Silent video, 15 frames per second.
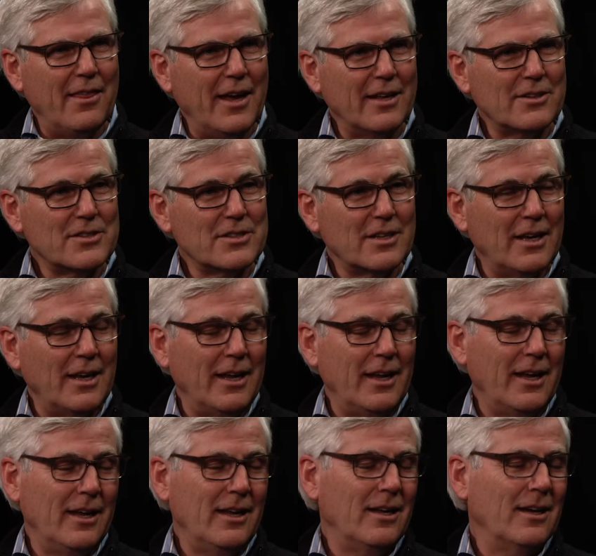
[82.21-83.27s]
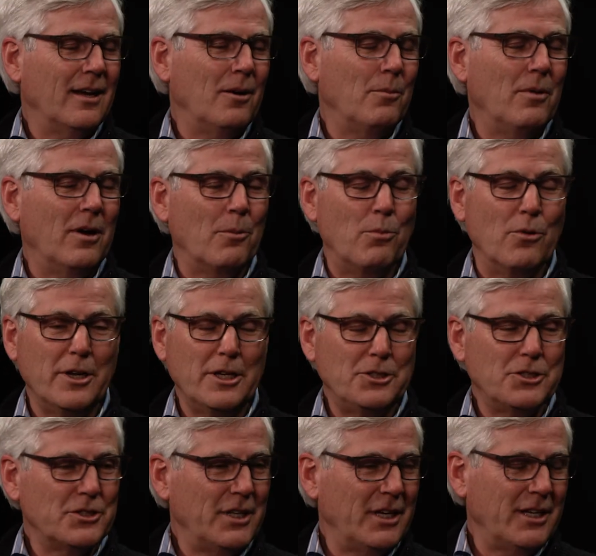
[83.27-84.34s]
That's a
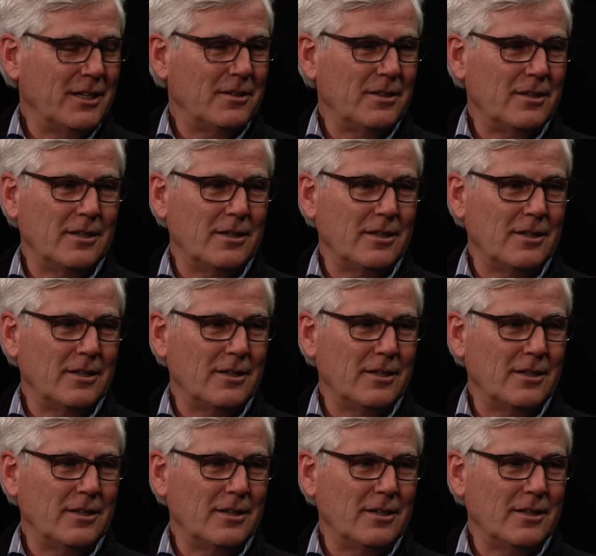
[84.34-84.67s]
bridge that